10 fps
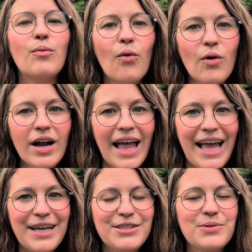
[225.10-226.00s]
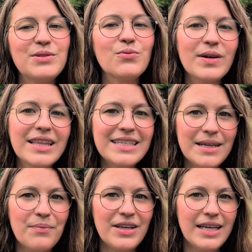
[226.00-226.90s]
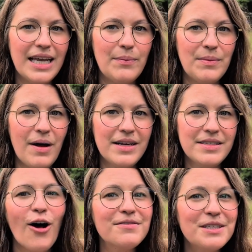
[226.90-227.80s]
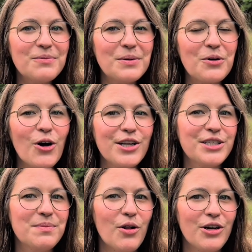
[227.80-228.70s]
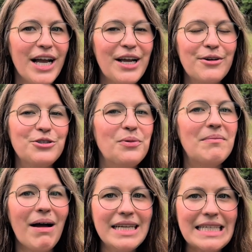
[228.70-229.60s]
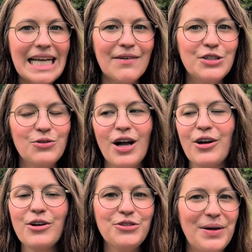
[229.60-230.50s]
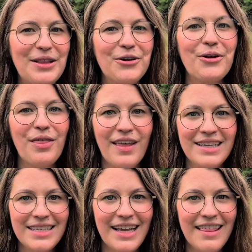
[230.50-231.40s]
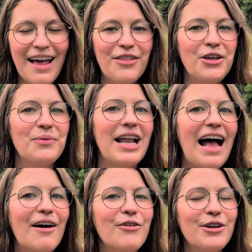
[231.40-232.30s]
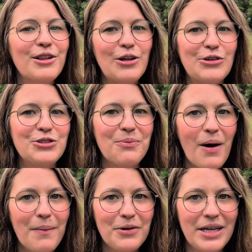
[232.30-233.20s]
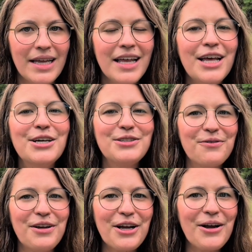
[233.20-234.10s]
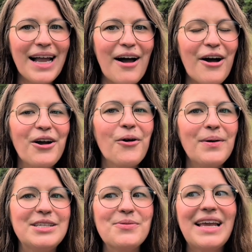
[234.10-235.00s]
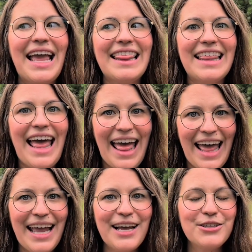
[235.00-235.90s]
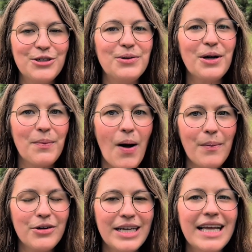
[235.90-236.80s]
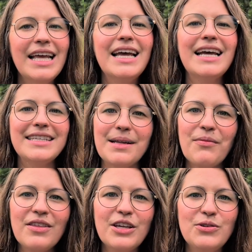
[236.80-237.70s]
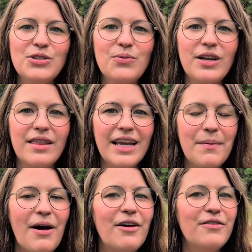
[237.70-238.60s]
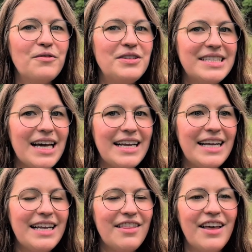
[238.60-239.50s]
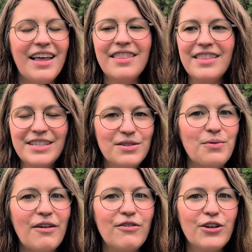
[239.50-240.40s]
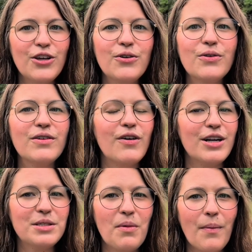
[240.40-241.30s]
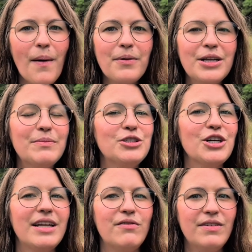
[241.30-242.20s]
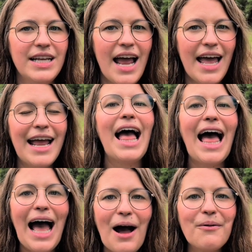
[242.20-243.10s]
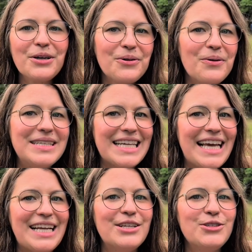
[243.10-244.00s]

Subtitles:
more hay. So it's really something to keep in mind. Often when we're on a smaller acreage, we might not have a truck or a trailer or things like that you would have on a larger property. So figuring out how you're going to get the hay to your property is something that you do want to think about if you've decided that this is right for you. You've got a small property, but you're going to feed hay. How are you going to get it